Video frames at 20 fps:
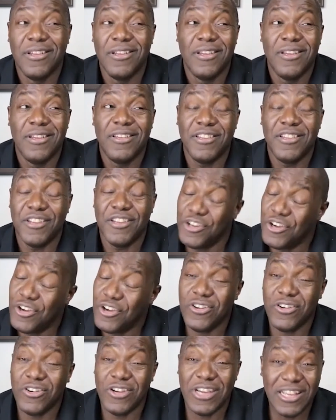you
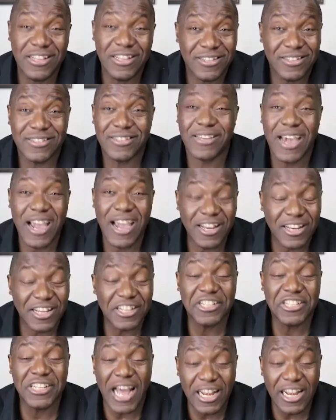know, it's kind of
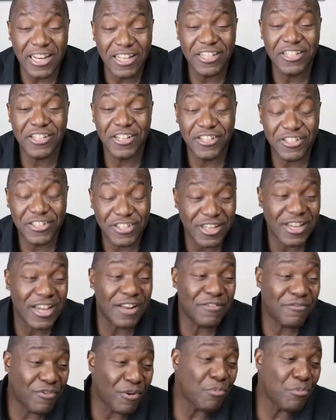challenging to get
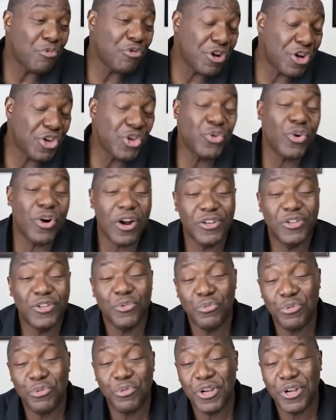from where you are to
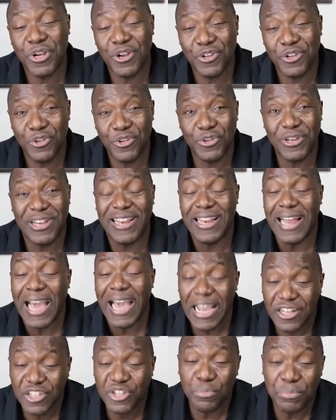where you'd
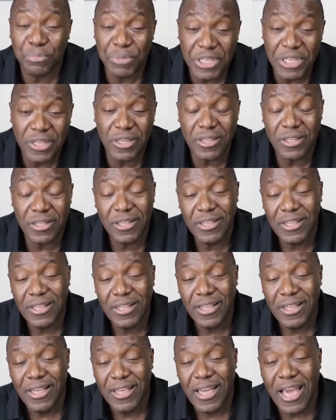like to be.
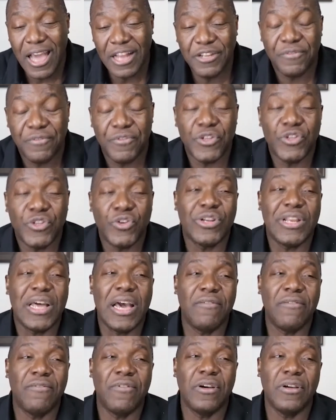And if you don't
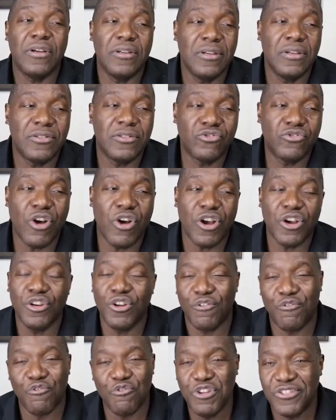have a strong
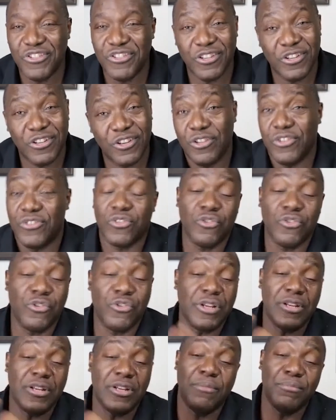enough reason, you're gonna screw
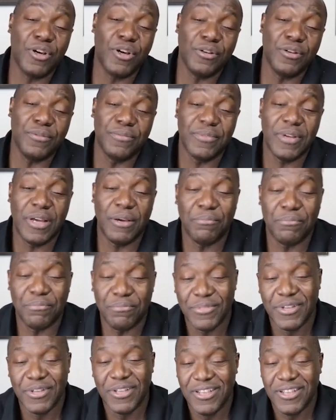it. I'm done. I'm,
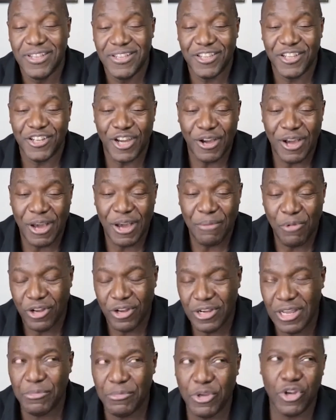you know, I'm all,
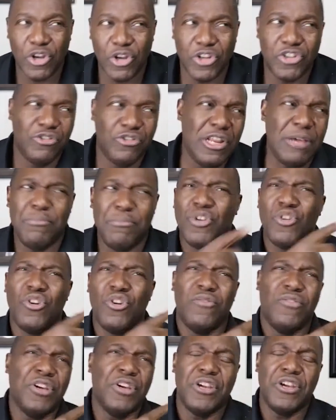let me go, let me go
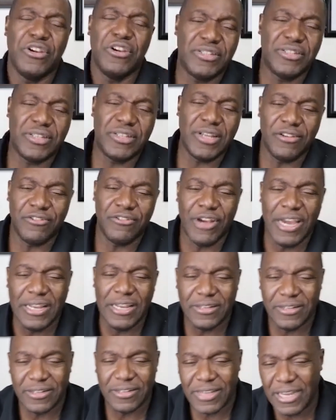over here instead,
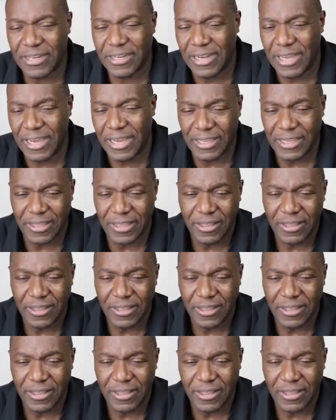right? Kind of like